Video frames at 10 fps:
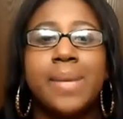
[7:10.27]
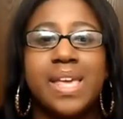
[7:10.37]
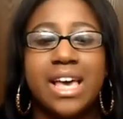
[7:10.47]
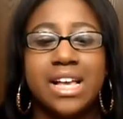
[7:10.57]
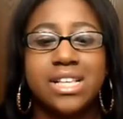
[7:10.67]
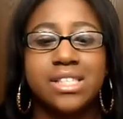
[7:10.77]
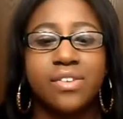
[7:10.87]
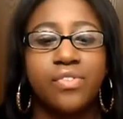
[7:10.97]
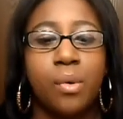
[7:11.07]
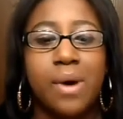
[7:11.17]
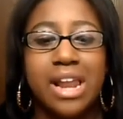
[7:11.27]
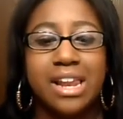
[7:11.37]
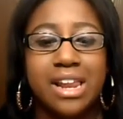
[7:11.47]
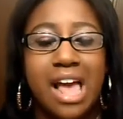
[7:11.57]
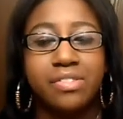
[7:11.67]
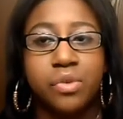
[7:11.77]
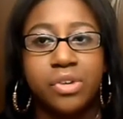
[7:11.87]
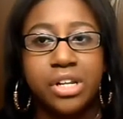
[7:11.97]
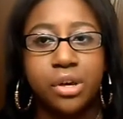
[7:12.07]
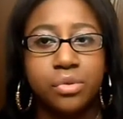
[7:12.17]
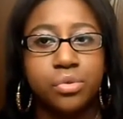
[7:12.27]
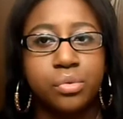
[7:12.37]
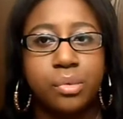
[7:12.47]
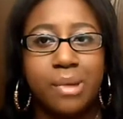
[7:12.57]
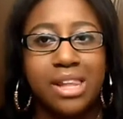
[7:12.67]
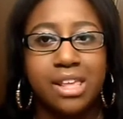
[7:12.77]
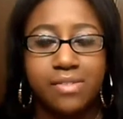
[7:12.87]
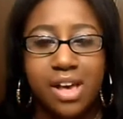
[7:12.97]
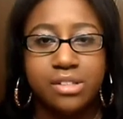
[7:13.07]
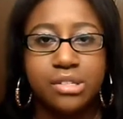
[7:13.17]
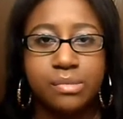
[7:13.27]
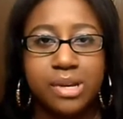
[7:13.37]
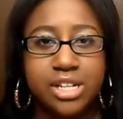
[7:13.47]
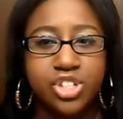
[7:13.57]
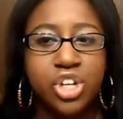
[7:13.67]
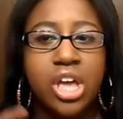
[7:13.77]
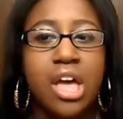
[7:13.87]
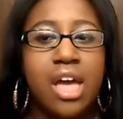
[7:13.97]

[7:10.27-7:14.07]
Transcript: because for one, I didn't have to really go through with my leave out too much,